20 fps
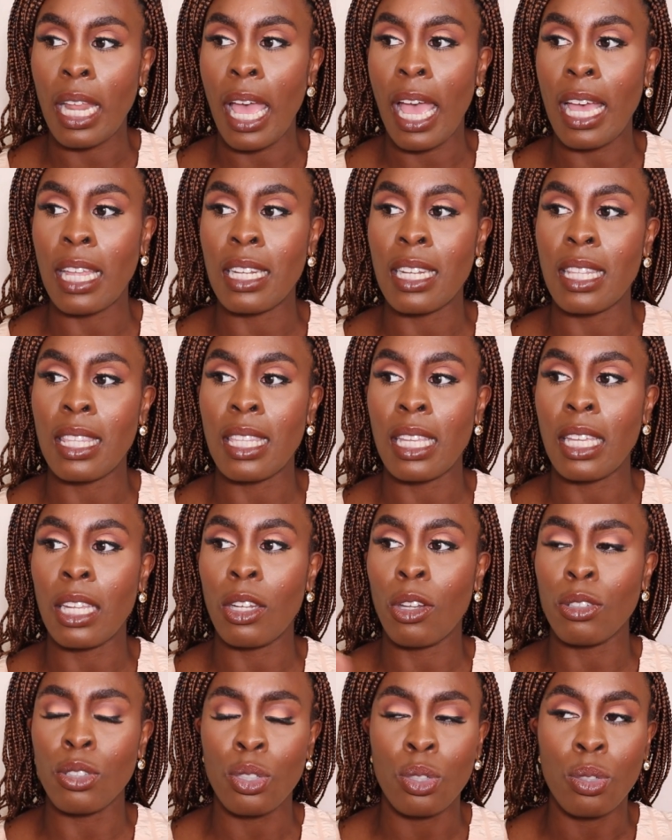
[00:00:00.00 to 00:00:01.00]
and the
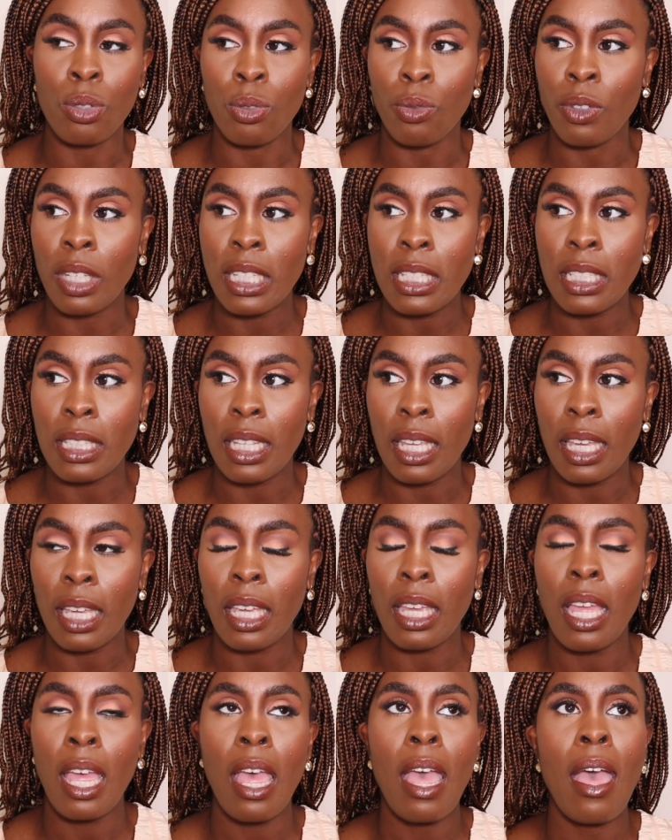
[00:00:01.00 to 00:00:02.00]
logical reasoning,
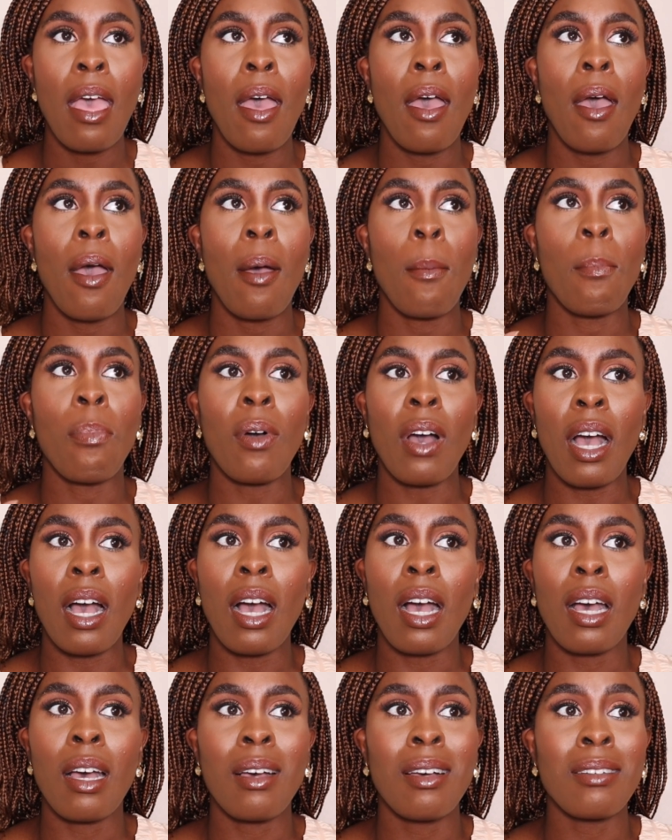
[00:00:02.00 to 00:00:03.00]
but
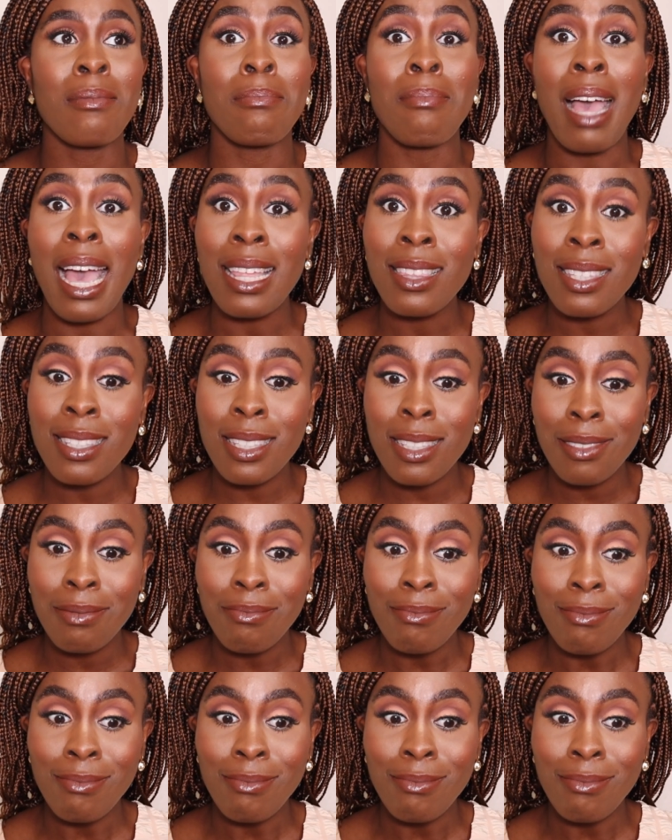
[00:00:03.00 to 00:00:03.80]
maths,